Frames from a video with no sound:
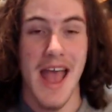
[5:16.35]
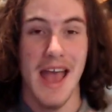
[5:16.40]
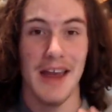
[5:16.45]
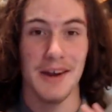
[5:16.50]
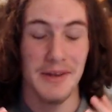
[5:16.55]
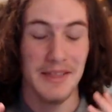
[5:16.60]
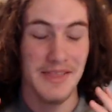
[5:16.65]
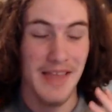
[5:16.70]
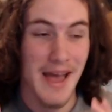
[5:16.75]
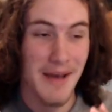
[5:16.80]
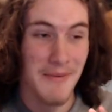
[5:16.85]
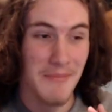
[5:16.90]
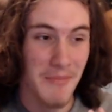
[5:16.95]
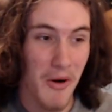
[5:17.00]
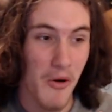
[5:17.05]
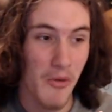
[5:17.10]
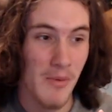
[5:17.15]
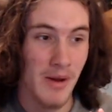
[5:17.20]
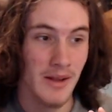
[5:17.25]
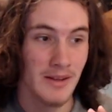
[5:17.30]
Anyway, that
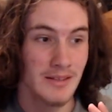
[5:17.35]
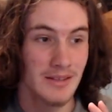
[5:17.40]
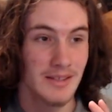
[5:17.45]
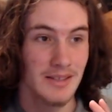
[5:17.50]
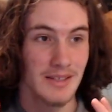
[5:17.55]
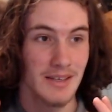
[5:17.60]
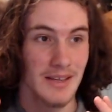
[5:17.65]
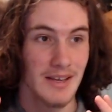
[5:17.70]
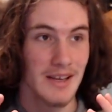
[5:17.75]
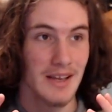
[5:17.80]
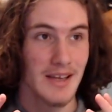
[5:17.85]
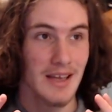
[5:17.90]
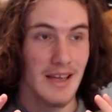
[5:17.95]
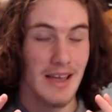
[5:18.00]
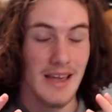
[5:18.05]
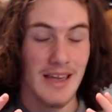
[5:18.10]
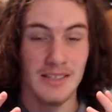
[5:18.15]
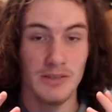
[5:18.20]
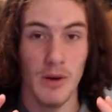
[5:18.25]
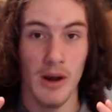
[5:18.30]
moment,
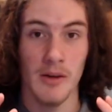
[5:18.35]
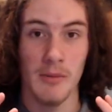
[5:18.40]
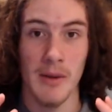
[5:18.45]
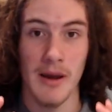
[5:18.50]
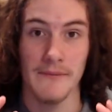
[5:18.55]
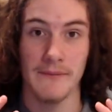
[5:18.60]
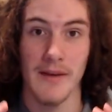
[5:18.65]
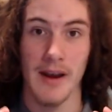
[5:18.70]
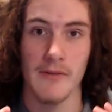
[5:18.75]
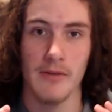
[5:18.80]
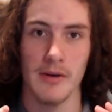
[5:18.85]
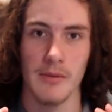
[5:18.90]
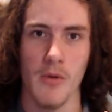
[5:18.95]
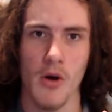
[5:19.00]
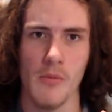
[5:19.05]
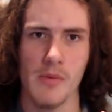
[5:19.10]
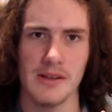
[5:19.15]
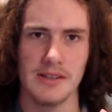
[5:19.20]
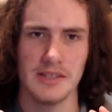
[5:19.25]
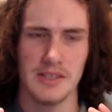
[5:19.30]
it's one of my favorite
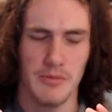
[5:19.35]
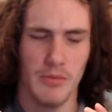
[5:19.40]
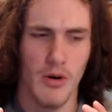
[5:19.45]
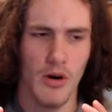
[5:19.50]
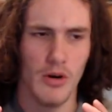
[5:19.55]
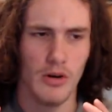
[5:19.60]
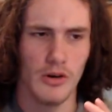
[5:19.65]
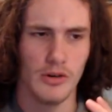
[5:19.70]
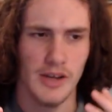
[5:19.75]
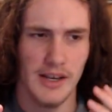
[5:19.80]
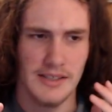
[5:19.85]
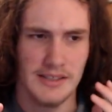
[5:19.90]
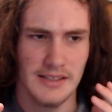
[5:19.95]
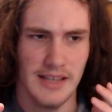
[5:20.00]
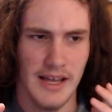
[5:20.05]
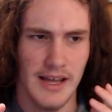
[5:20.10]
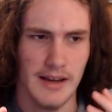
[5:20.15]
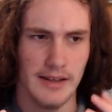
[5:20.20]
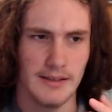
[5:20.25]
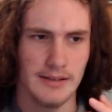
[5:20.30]
moments in Boruto. I
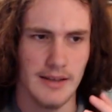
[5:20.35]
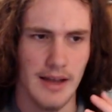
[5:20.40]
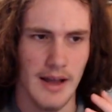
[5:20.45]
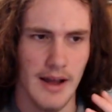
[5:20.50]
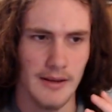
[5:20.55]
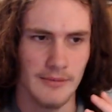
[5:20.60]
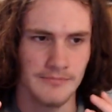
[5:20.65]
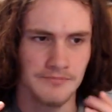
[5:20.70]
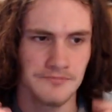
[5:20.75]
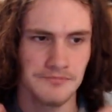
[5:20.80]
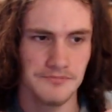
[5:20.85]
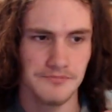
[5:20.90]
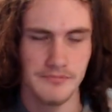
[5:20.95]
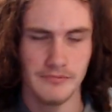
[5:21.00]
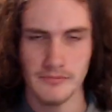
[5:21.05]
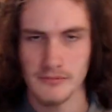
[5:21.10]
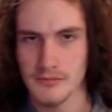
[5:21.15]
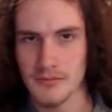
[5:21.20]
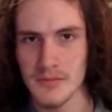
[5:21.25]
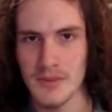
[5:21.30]
said it
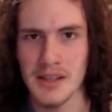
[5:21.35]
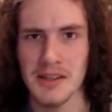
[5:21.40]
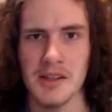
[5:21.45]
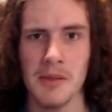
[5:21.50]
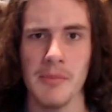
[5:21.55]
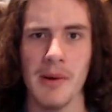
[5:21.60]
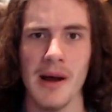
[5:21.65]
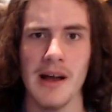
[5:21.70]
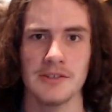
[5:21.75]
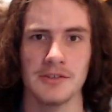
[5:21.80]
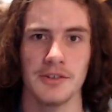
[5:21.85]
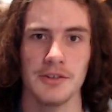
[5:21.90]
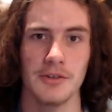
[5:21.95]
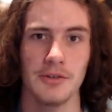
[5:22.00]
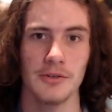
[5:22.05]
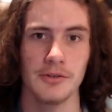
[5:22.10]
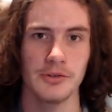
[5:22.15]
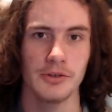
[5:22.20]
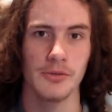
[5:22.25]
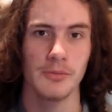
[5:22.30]
in the past on
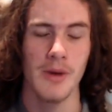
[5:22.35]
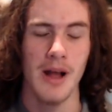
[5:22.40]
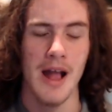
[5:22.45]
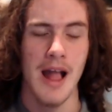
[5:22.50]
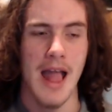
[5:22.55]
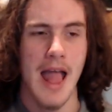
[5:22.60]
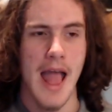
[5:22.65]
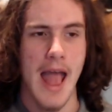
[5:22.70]
YouTube.